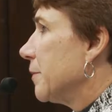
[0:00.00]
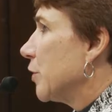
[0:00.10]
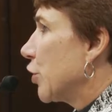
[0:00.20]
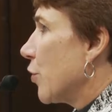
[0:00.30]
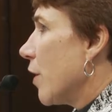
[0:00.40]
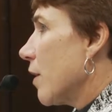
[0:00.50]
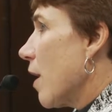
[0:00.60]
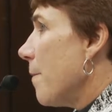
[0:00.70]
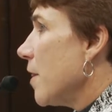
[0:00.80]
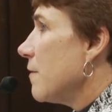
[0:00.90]
So a
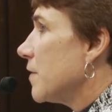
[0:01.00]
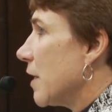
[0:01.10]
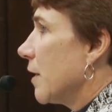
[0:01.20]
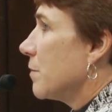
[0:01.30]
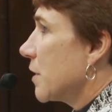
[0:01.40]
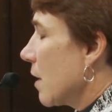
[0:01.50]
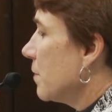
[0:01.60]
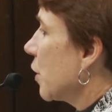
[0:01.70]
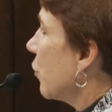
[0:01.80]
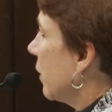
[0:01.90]
couple of times
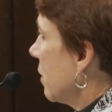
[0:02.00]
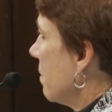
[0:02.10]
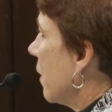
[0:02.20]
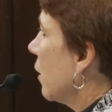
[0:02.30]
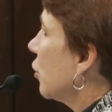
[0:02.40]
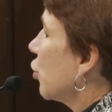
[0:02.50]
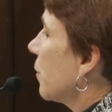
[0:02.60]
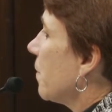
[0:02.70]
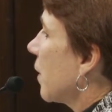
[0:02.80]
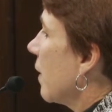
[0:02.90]
subsequent to March,
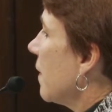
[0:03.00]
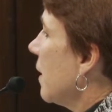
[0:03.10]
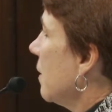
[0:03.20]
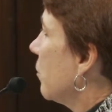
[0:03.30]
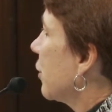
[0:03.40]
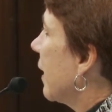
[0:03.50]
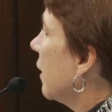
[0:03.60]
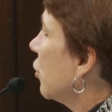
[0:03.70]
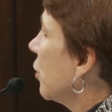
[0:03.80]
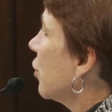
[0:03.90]
the
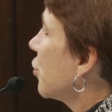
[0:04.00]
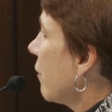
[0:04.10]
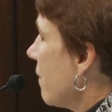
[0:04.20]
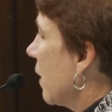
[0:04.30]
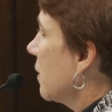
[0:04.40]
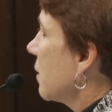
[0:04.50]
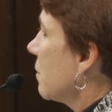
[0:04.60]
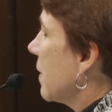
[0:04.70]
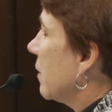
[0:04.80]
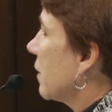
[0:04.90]
presiding judges revised
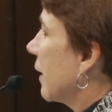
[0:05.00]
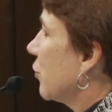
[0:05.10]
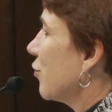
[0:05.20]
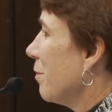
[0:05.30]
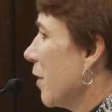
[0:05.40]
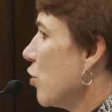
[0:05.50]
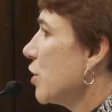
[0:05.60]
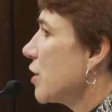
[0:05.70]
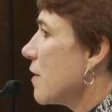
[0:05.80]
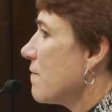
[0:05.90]
their bail schedule.
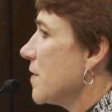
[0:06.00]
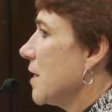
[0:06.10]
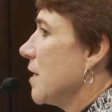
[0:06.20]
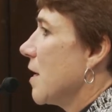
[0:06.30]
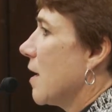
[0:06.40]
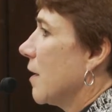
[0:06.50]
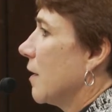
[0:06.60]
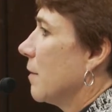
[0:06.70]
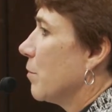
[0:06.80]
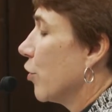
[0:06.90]
Most of the
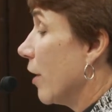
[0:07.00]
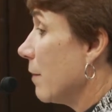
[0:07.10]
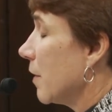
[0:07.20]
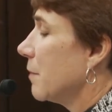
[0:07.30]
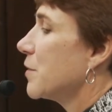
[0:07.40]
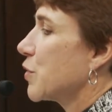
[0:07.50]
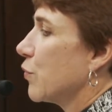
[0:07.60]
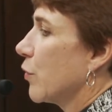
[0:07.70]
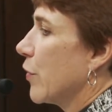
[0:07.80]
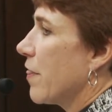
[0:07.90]
problems
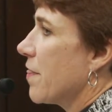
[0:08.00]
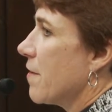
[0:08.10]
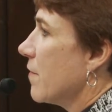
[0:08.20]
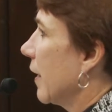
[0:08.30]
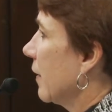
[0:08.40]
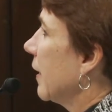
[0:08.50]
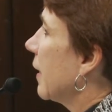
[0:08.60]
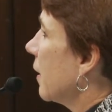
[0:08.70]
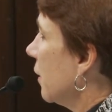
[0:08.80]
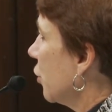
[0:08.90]
were with the violating
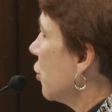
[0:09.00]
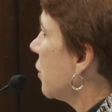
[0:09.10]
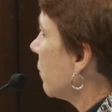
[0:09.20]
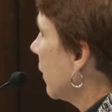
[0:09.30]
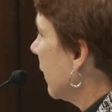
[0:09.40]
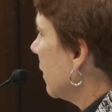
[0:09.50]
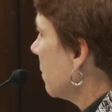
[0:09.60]
conditions of release